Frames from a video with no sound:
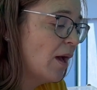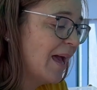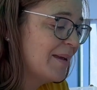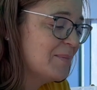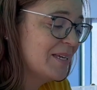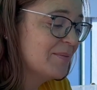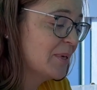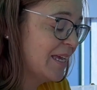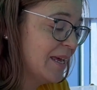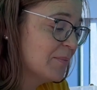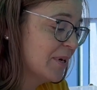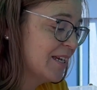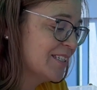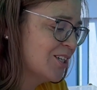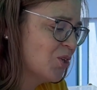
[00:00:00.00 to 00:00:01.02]
again,
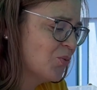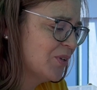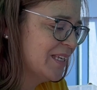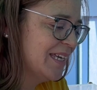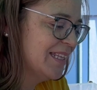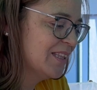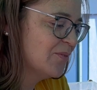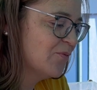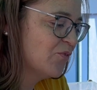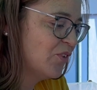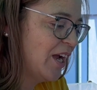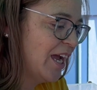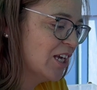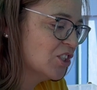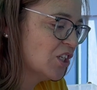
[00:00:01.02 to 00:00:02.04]
because I don't really eat them
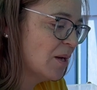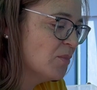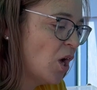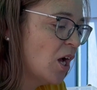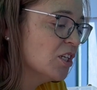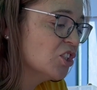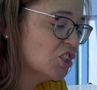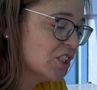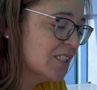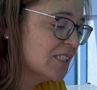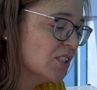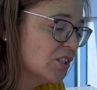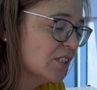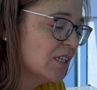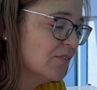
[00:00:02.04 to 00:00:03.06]
fresh, I'm not just
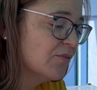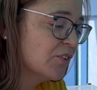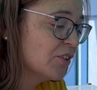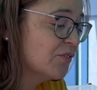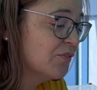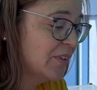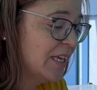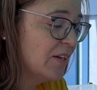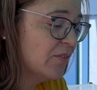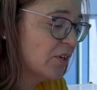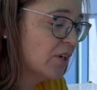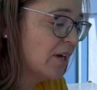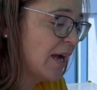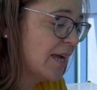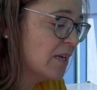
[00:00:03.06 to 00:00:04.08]
looking for
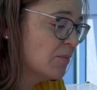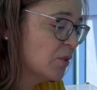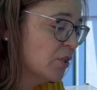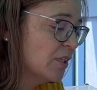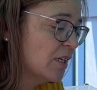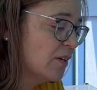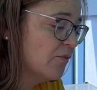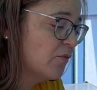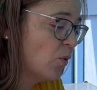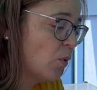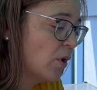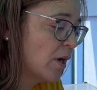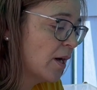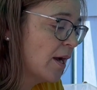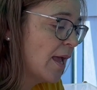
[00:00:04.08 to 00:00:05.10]
flavor. I am looking
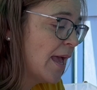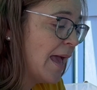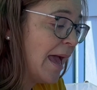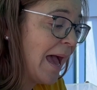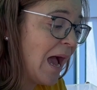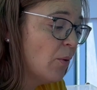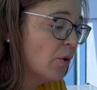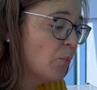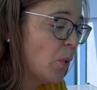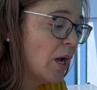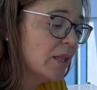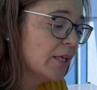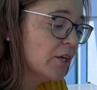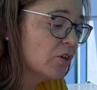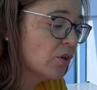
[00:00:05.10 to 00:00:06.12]
for how
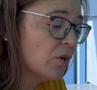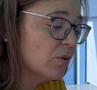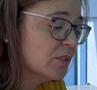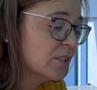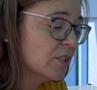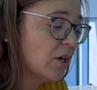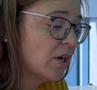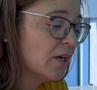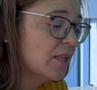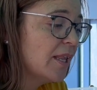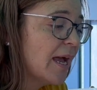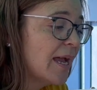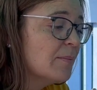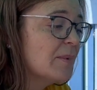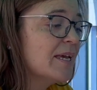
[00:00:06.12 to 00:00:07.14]
well it grows in our
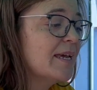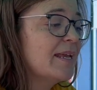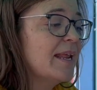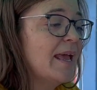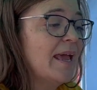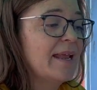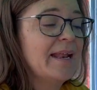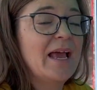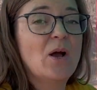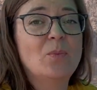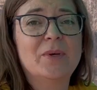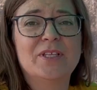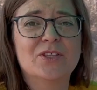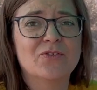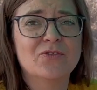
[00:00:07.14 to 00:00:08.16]
climate and how
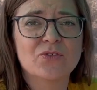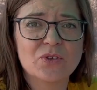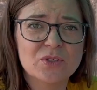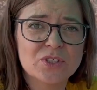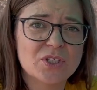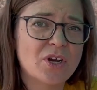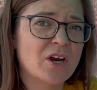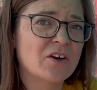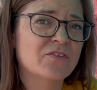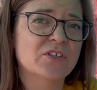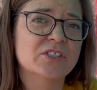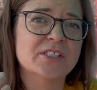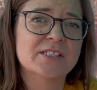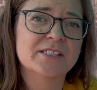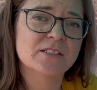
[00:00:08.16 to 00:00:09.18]
big the fruits are
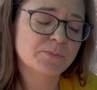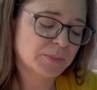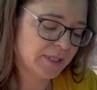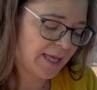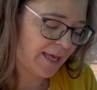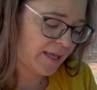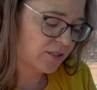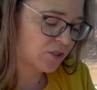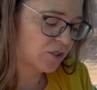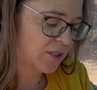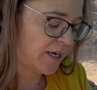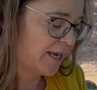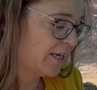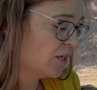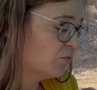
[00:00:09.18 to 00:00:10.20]
versus the plant, so
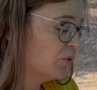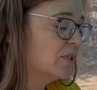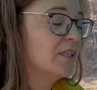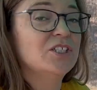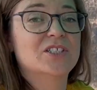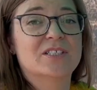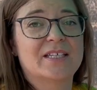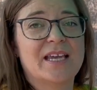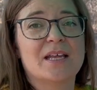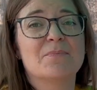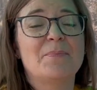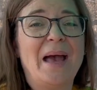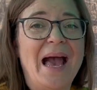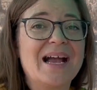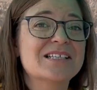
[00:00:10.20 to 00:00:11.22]
that I can really just,
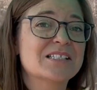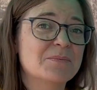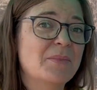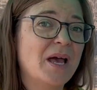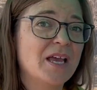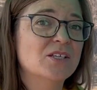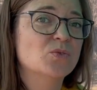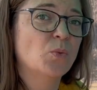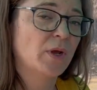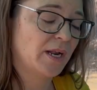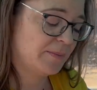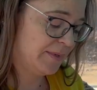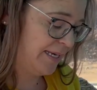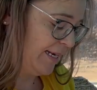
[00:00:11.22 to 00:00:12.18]
again, maximize what I'm